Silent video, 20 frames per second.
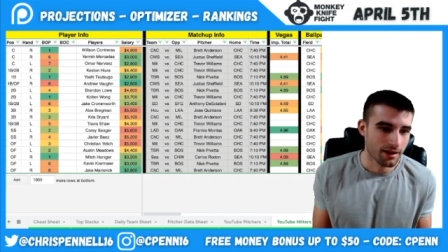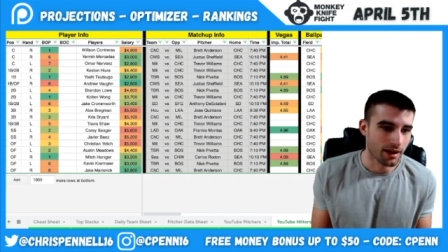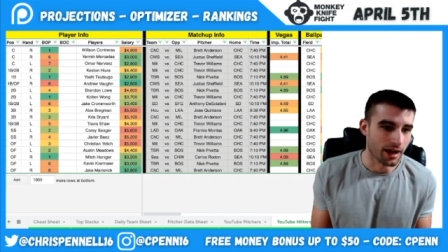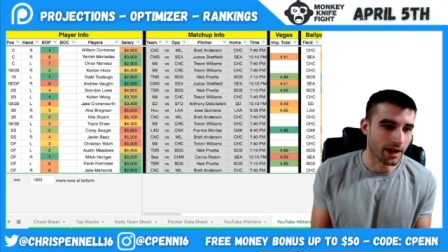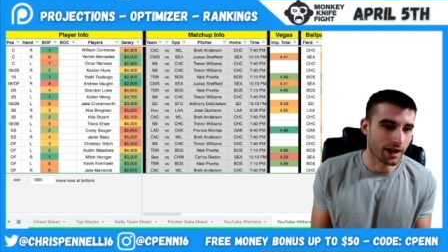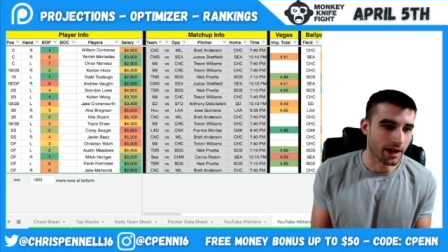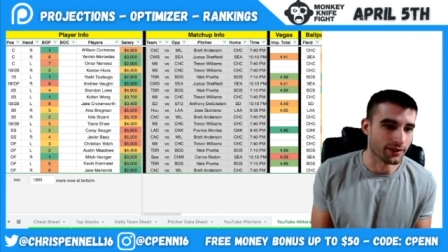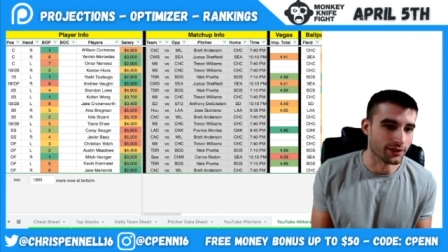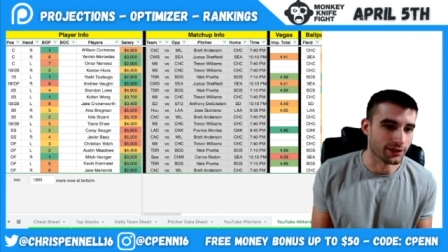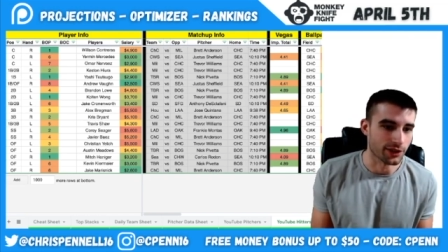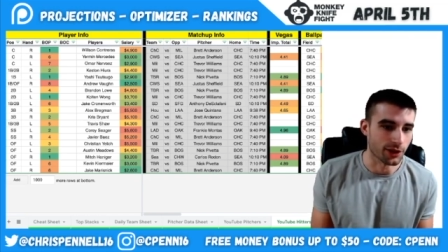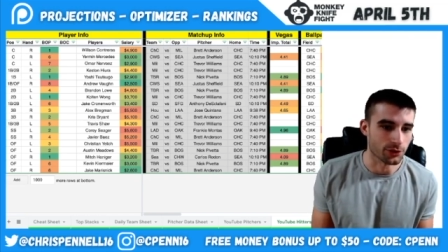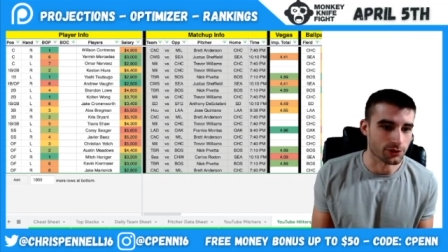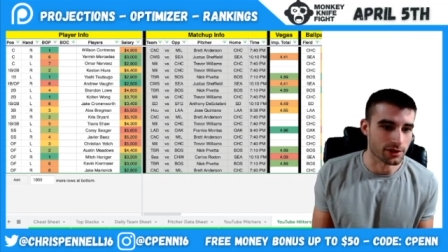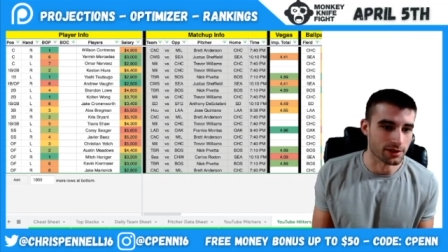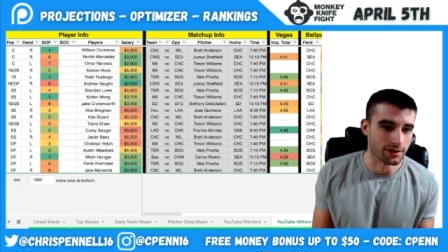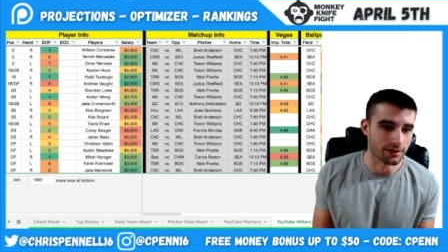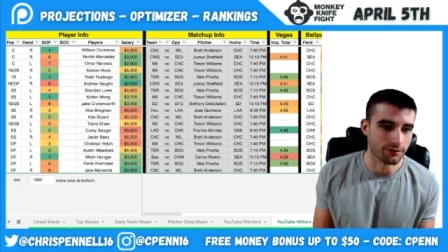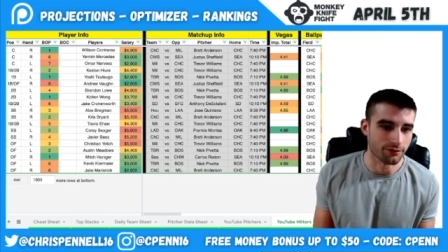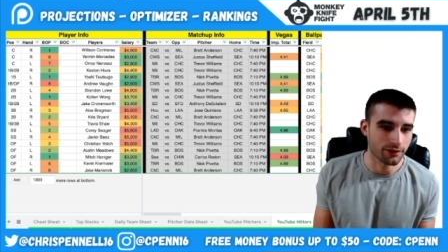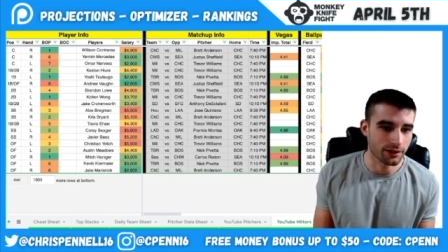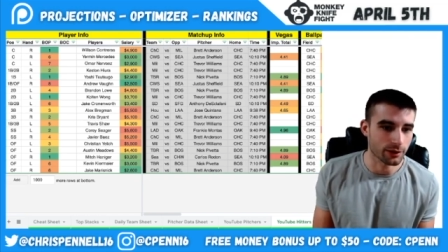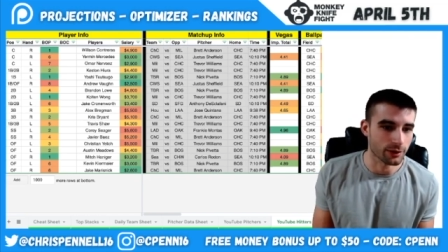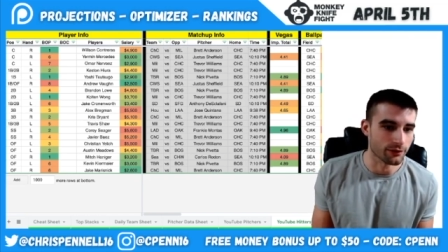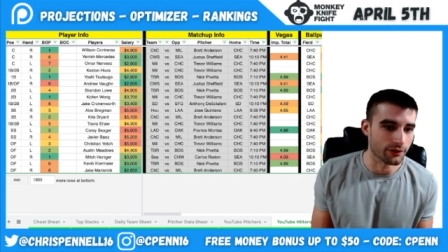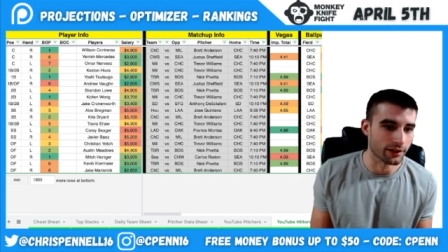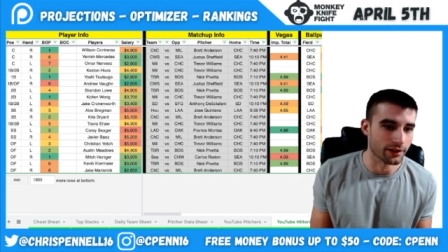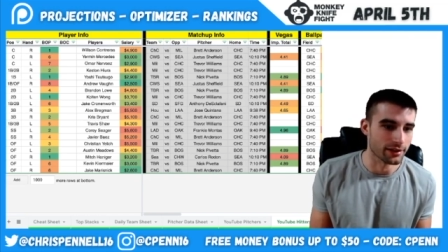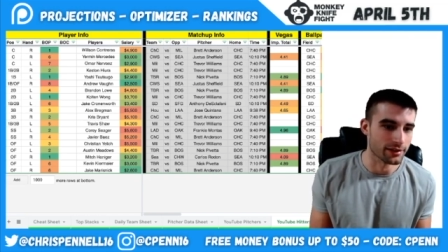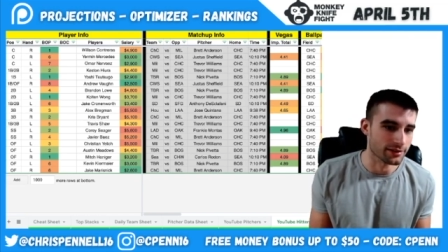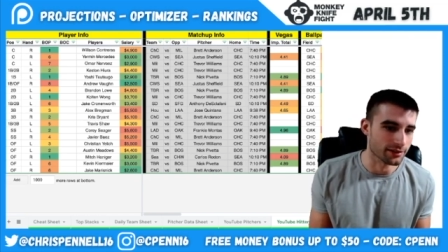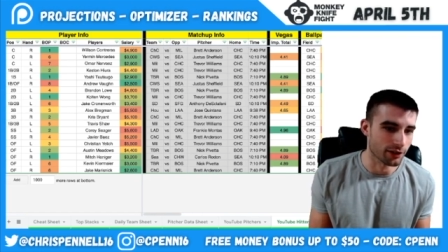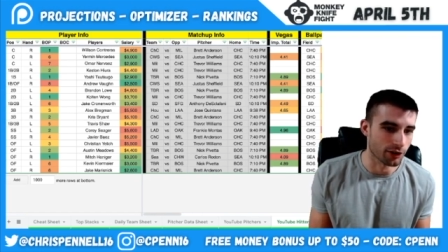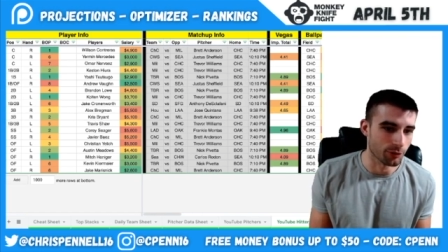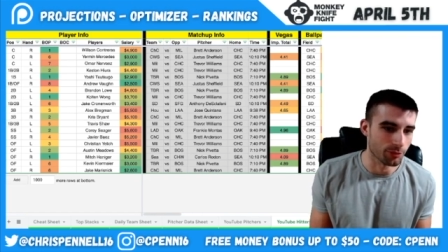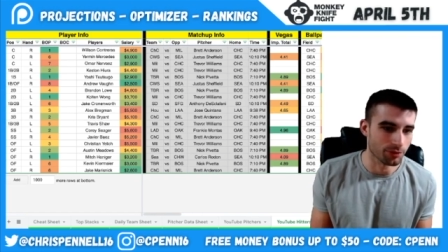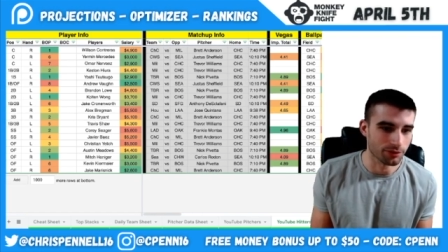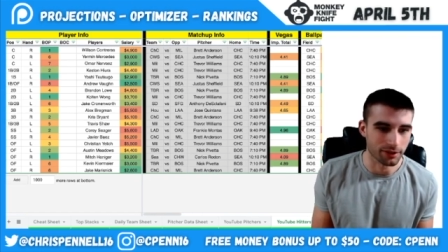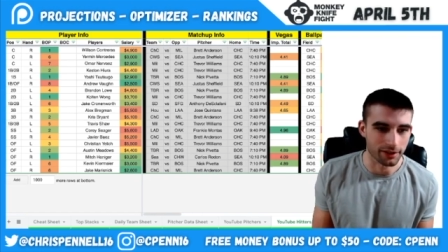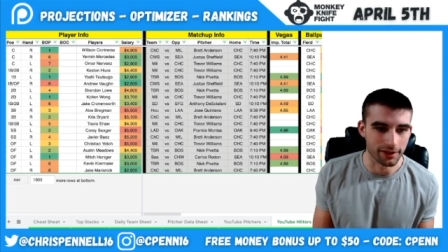I think Yoshi's a very, very
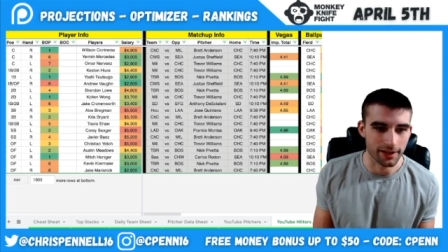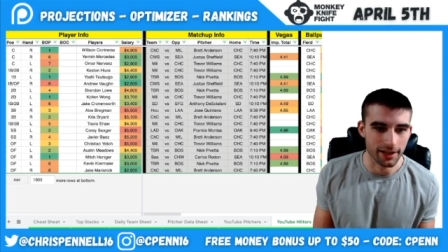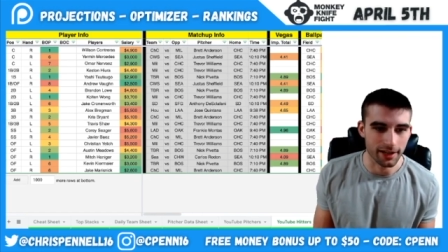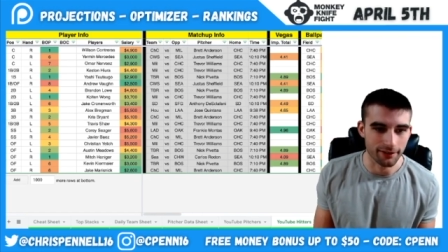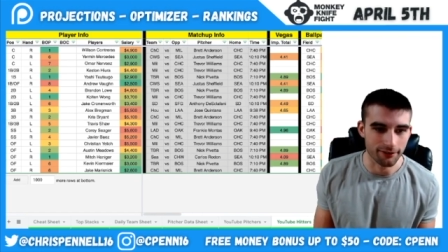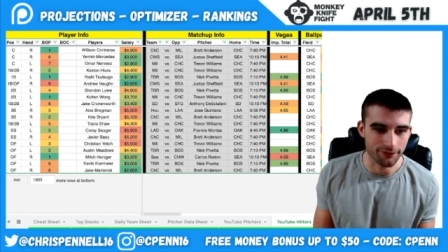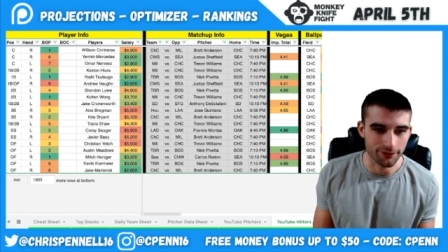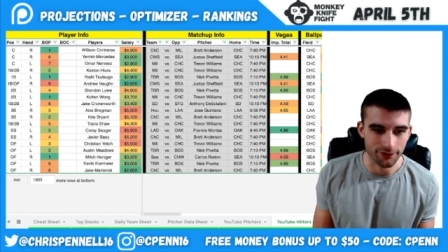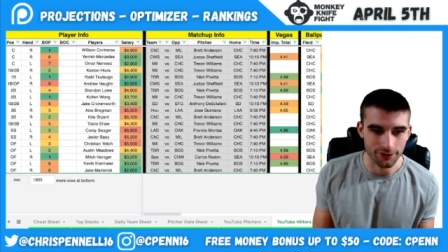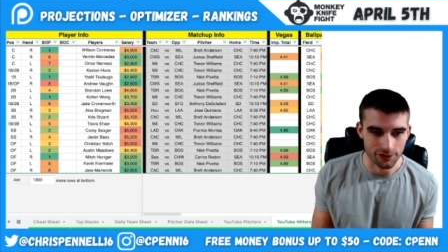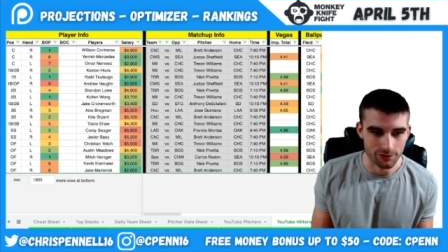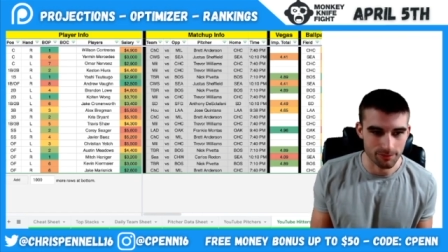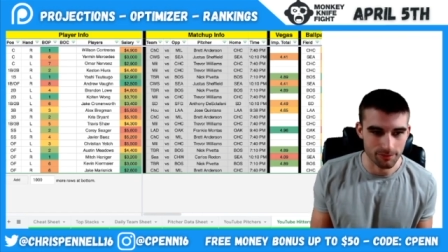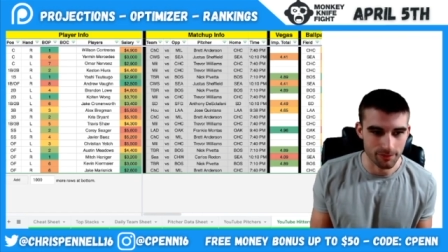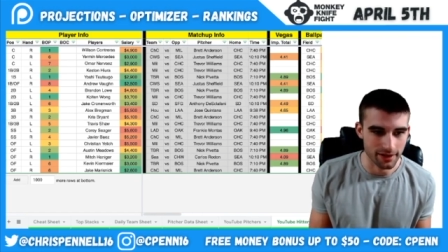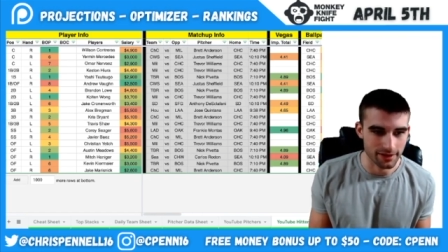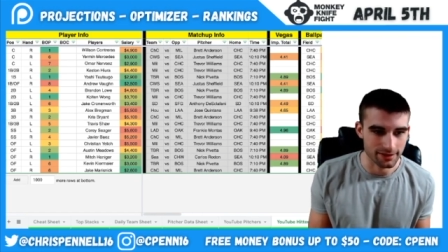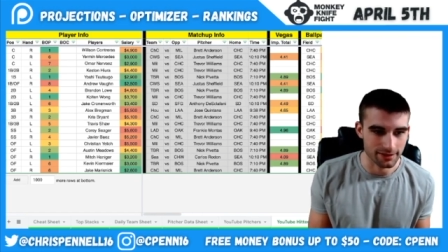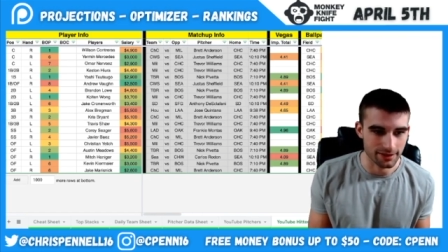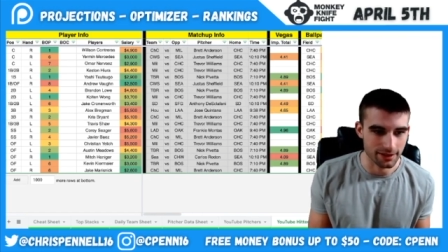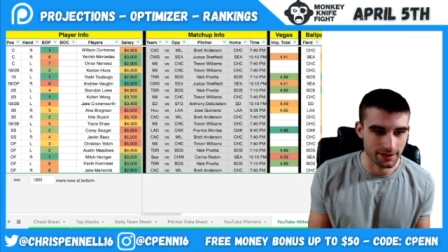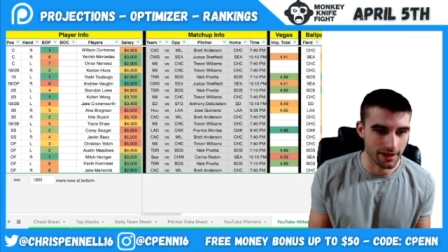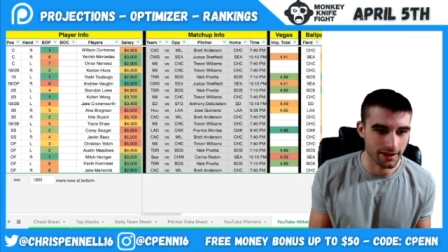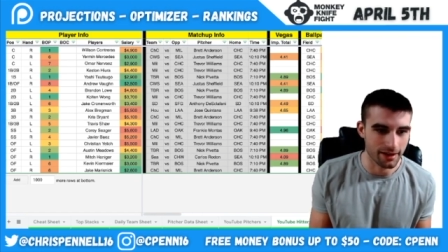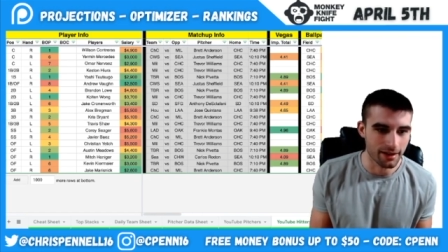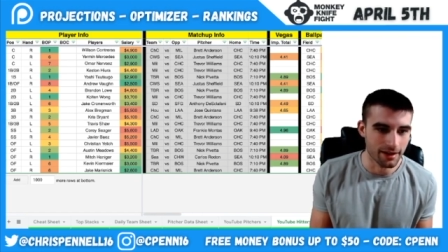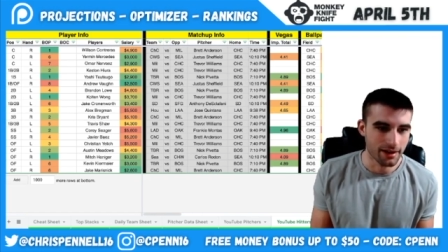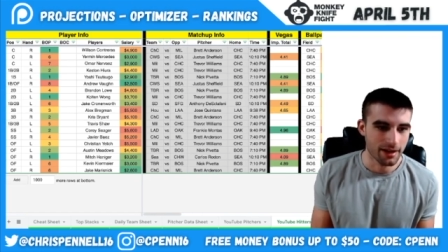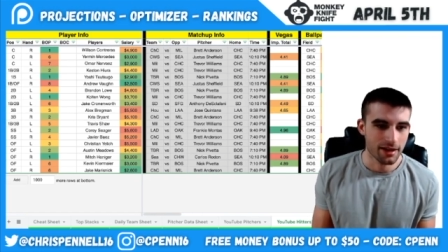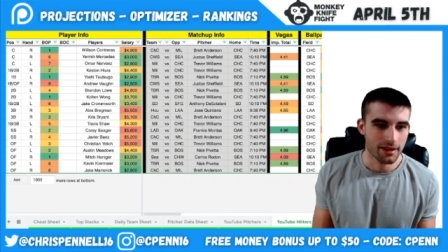solid play at first base today.